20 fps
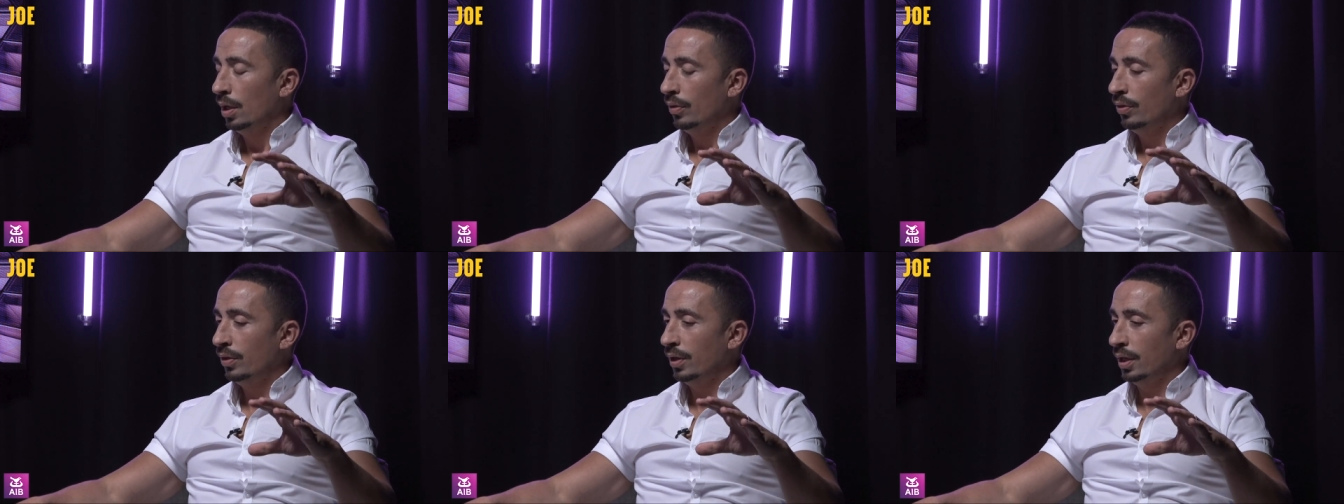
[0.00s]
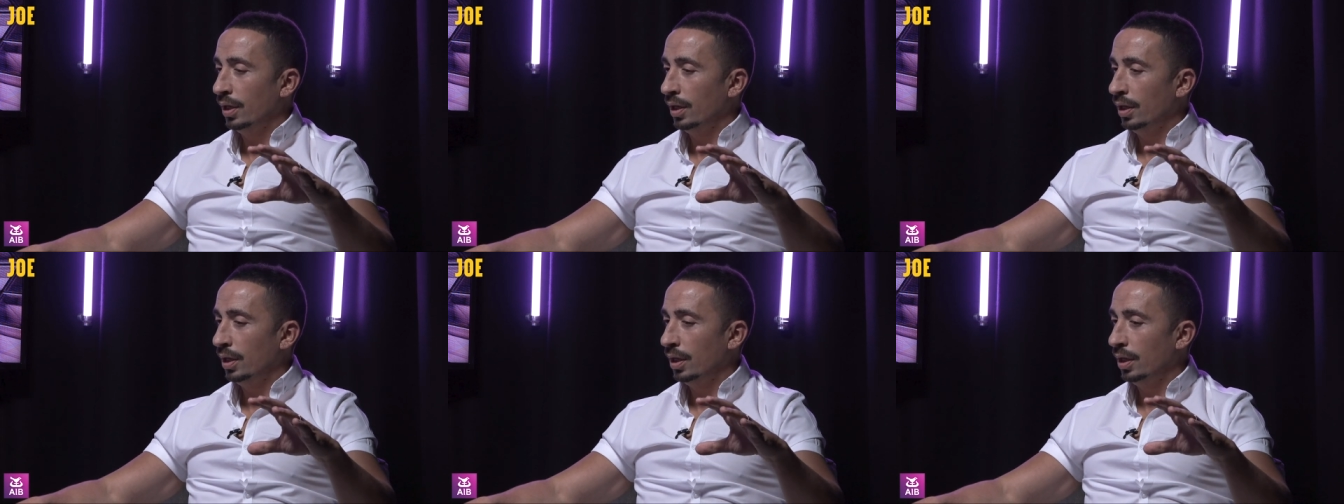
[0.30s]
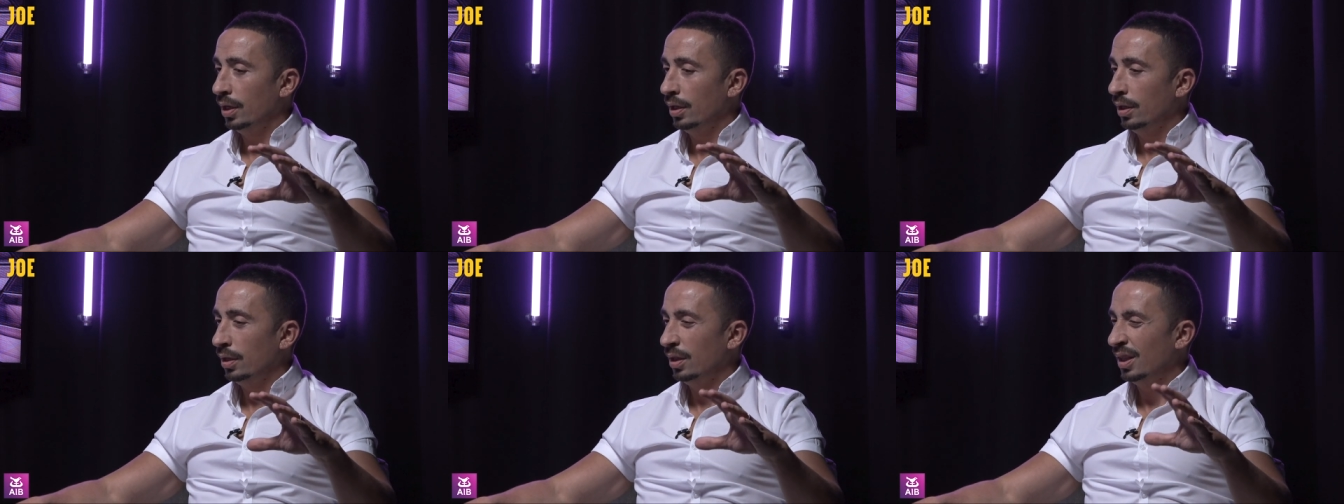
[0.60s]

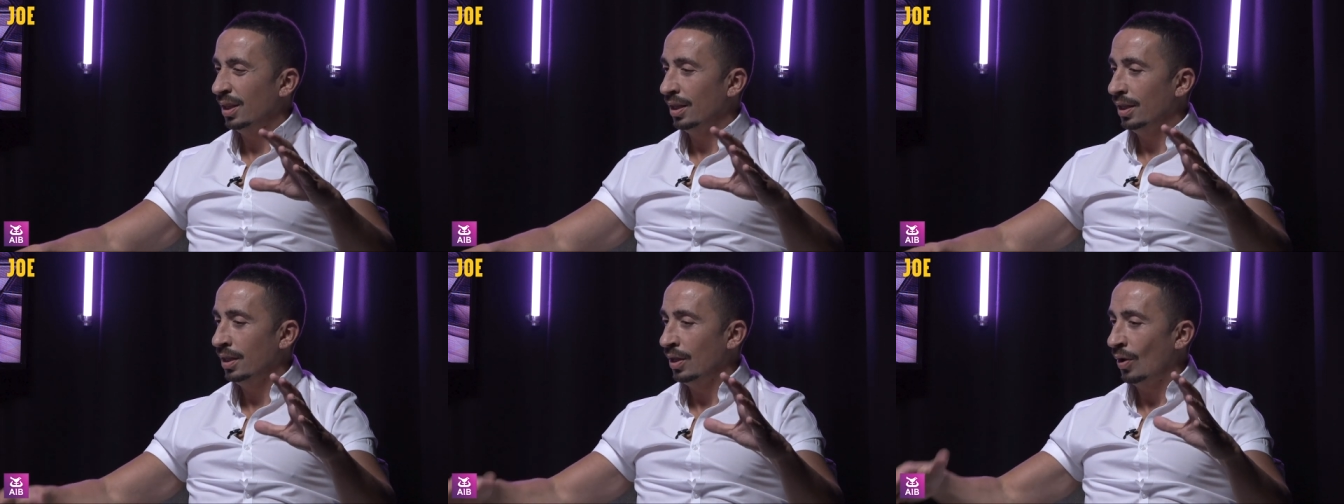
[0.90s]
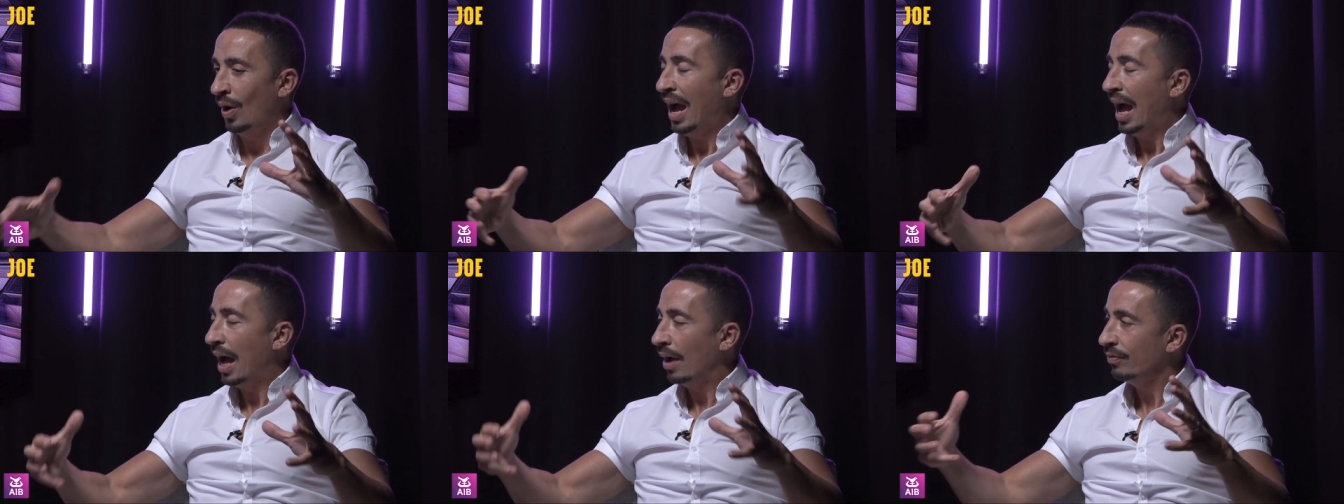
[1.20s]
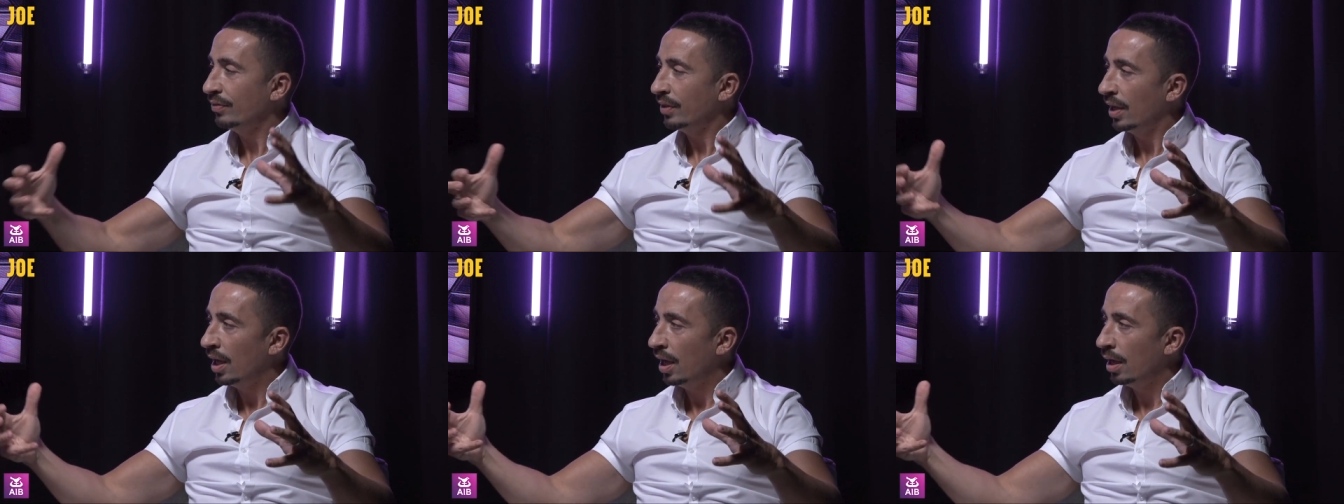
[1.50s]
you
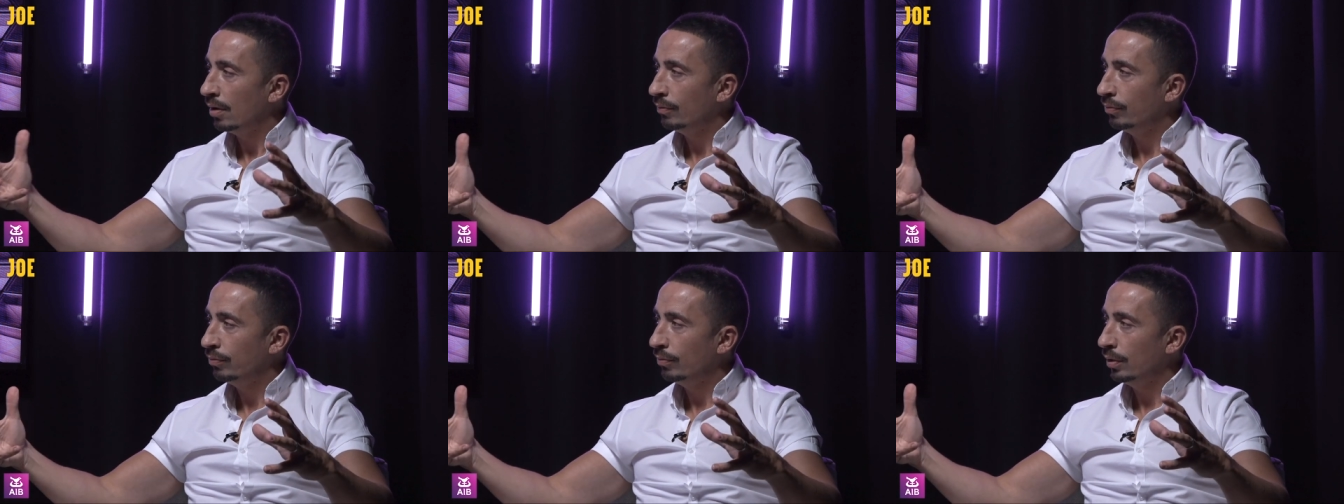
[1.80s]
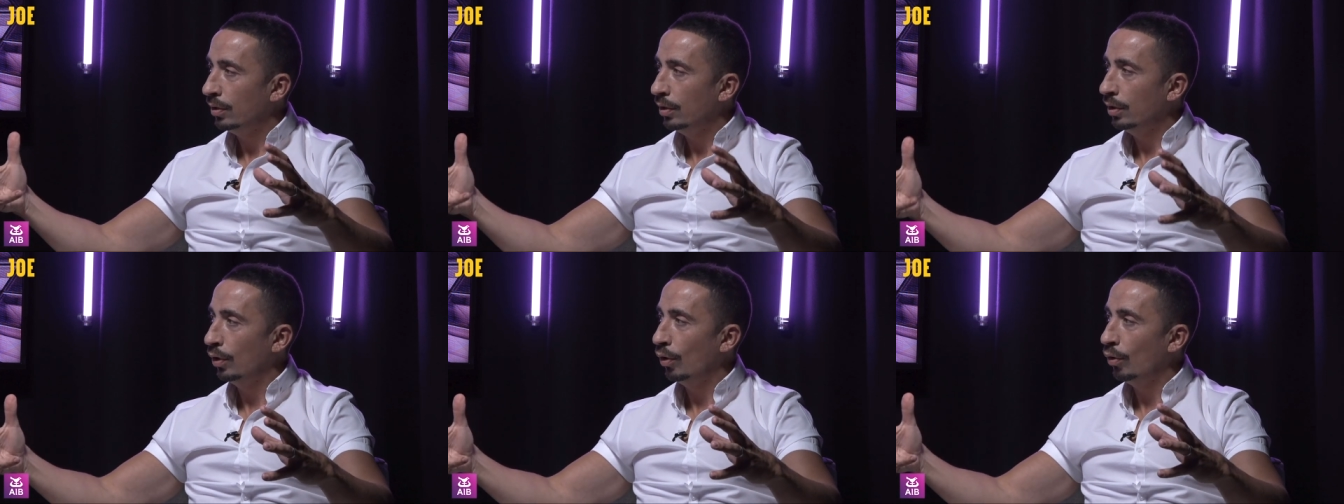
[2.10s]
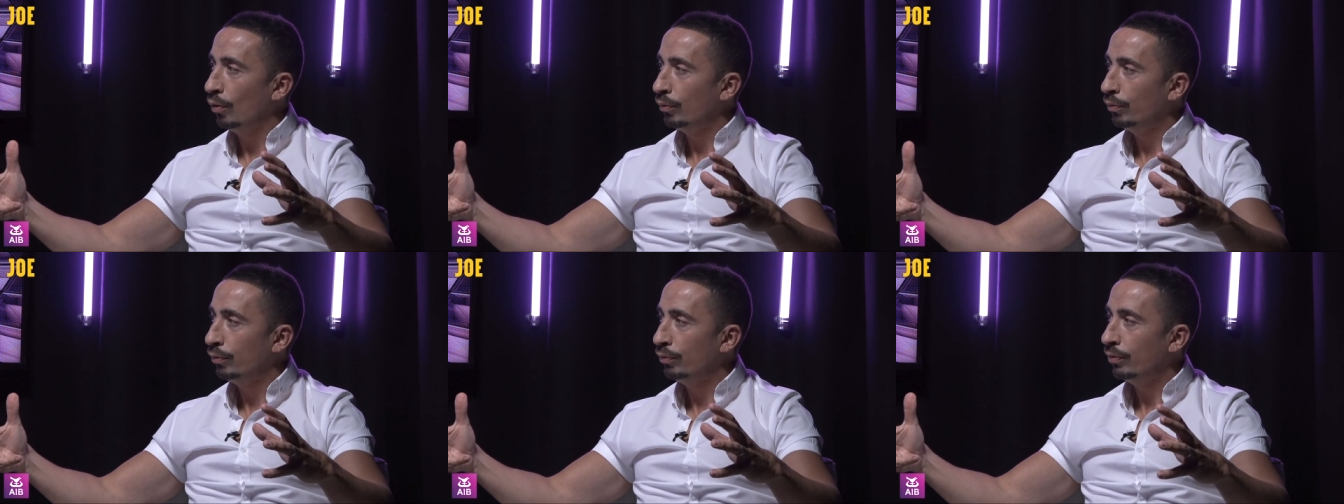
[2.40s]
have to have
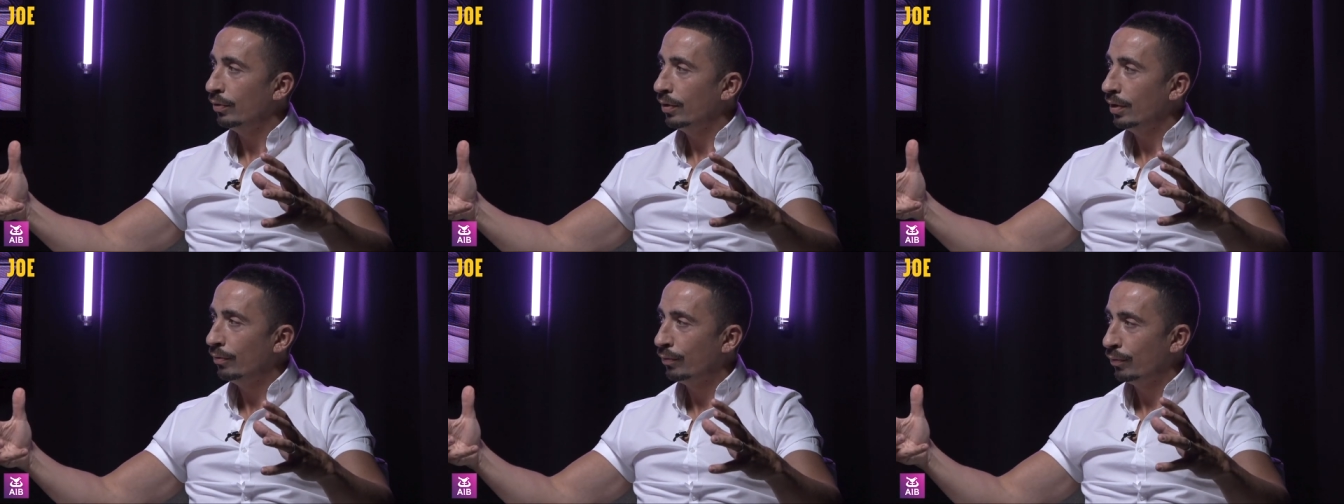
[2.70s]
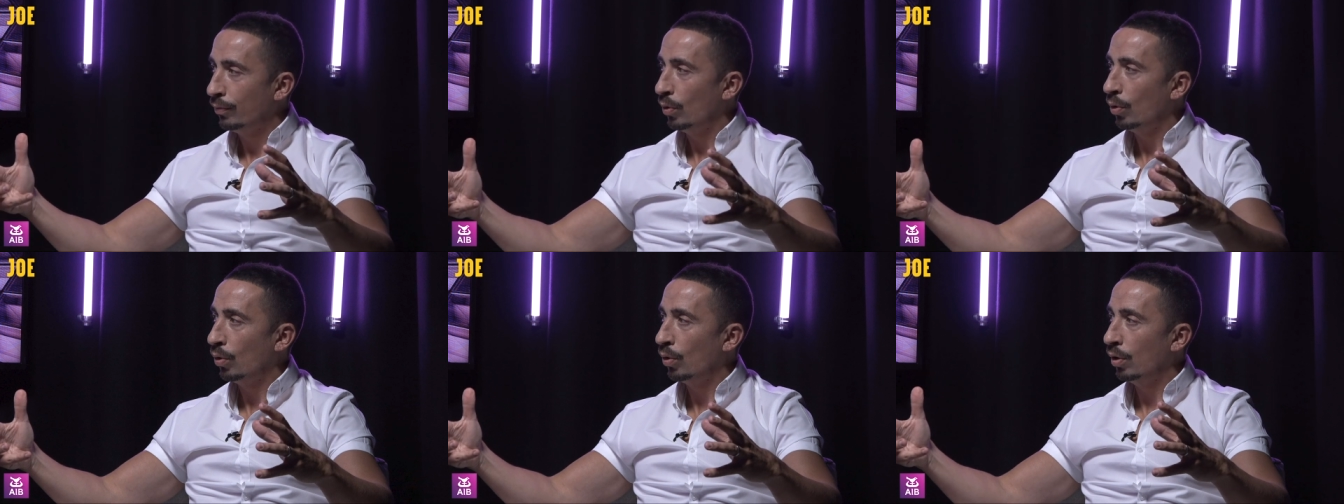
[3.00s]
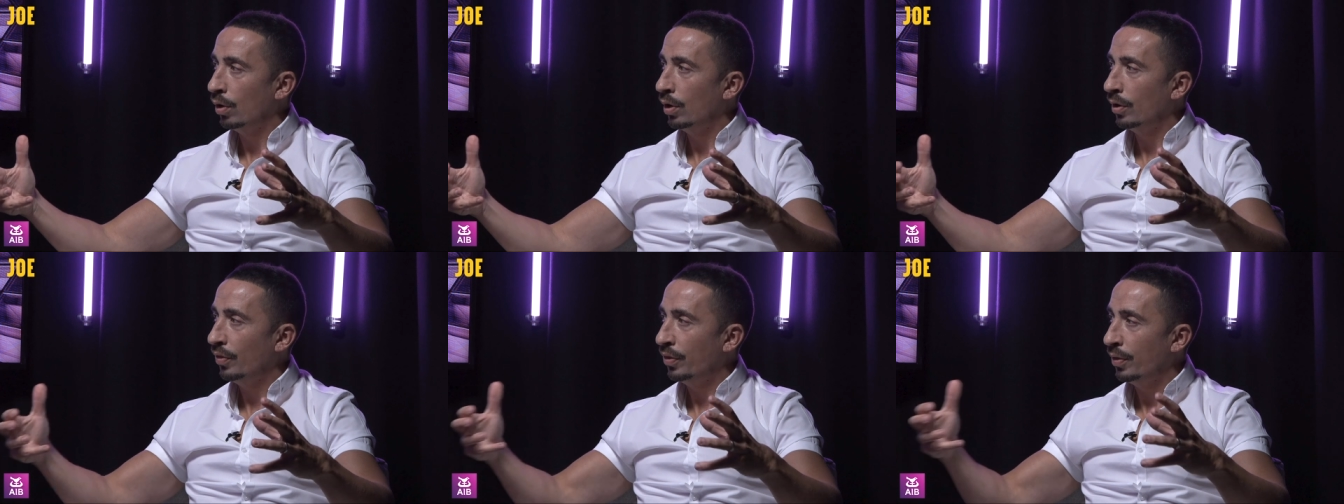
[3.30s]
love
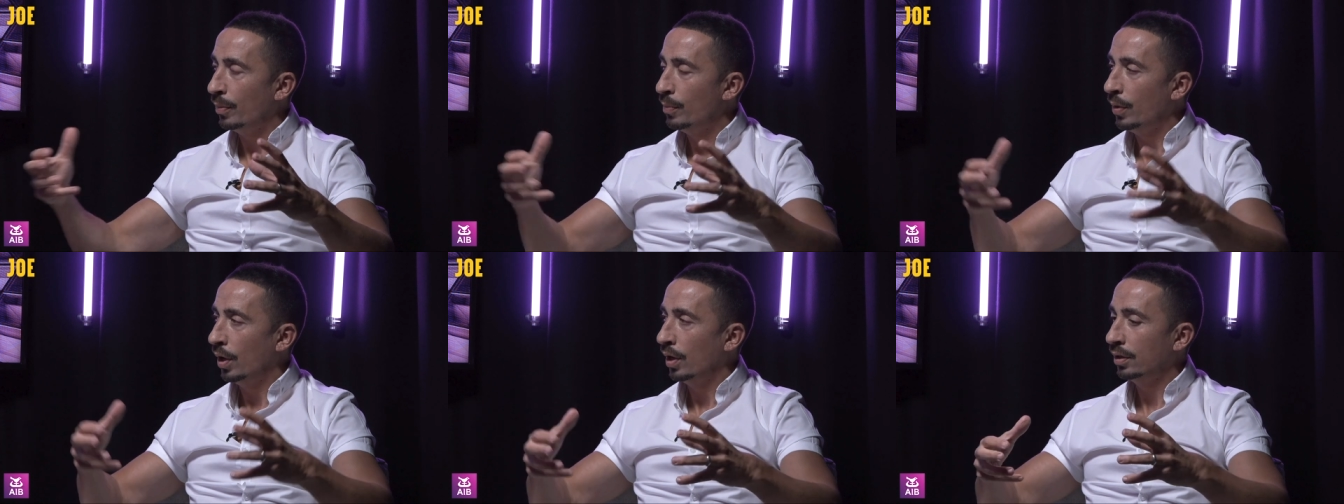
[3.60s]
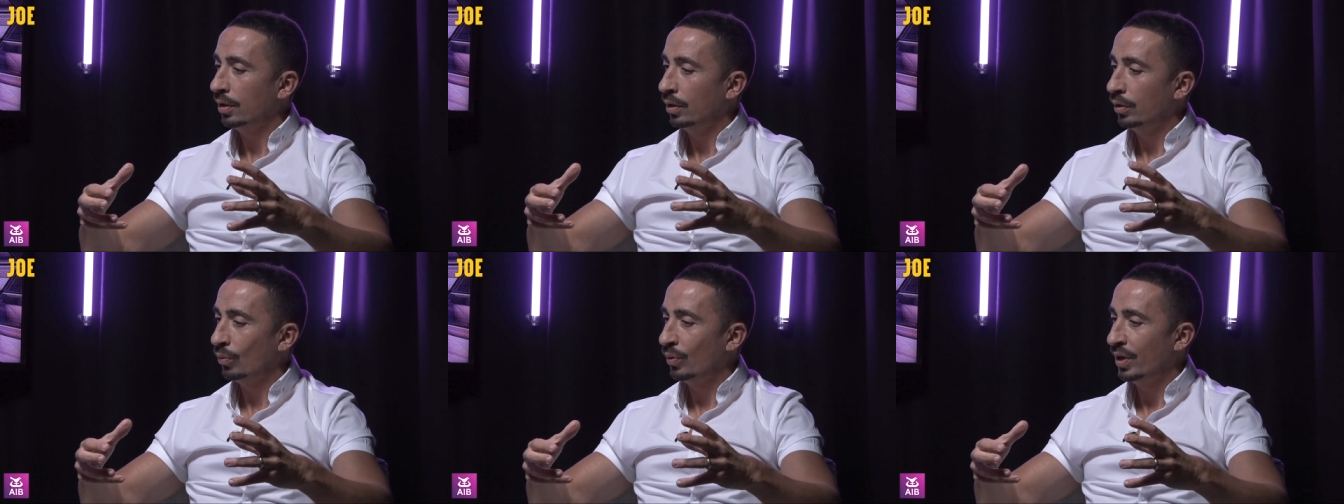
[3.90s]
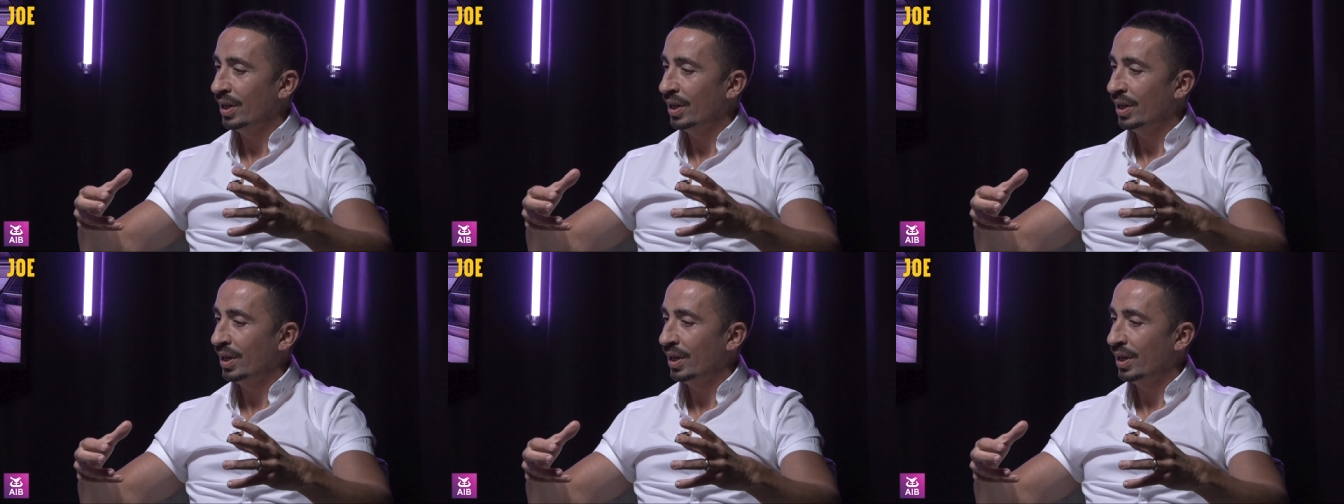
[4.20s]
for the model you're